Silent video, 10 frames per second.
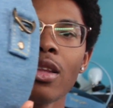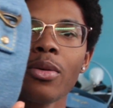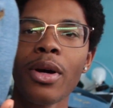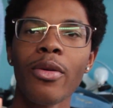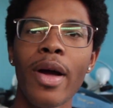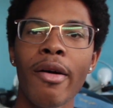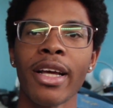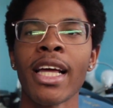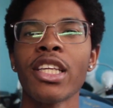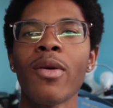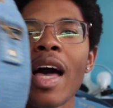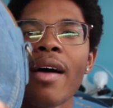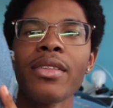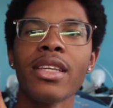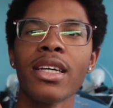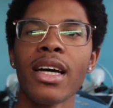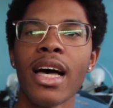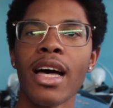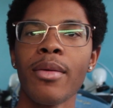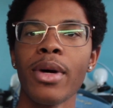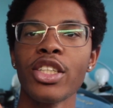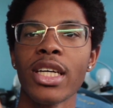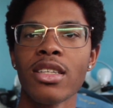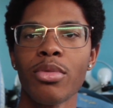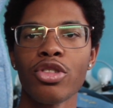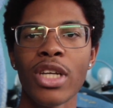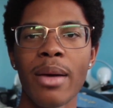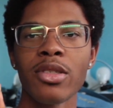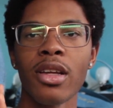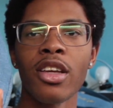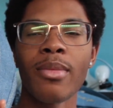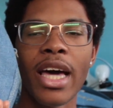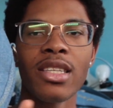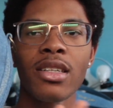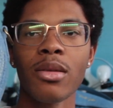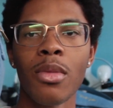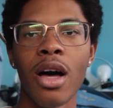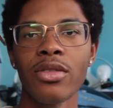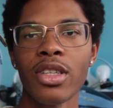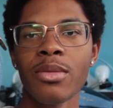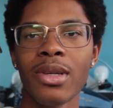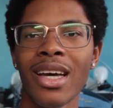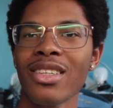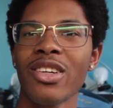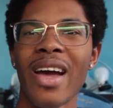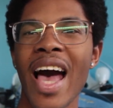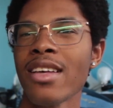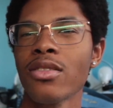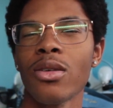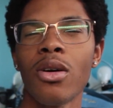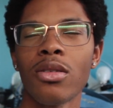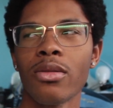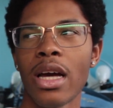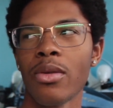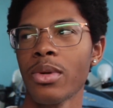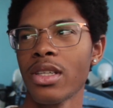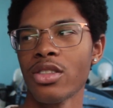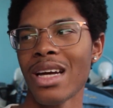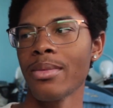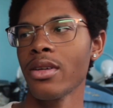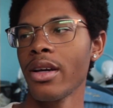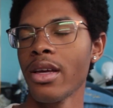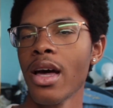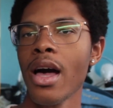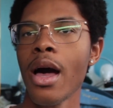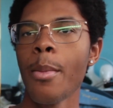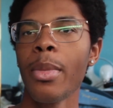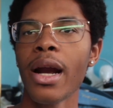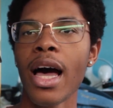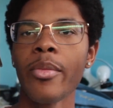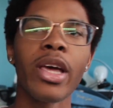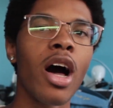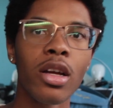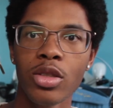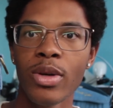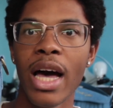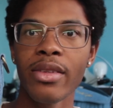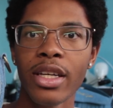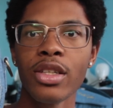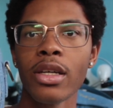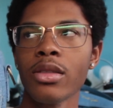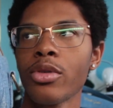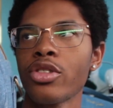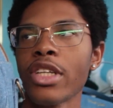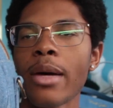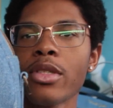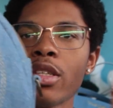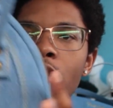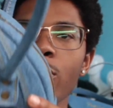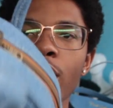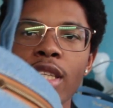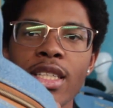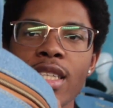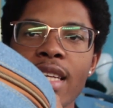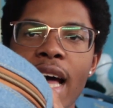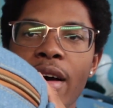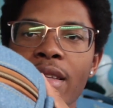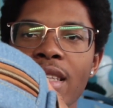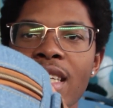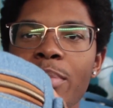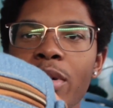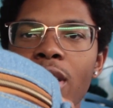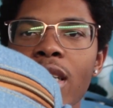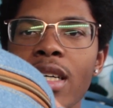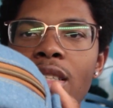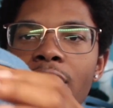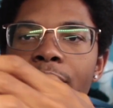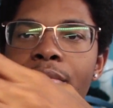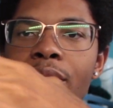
the way around. And I don't have the adjustable straps on them. I took them off just because they're a hassle to hold around with the straps on. But they all do have the adjustable straps too. And then this is how the zipper looks.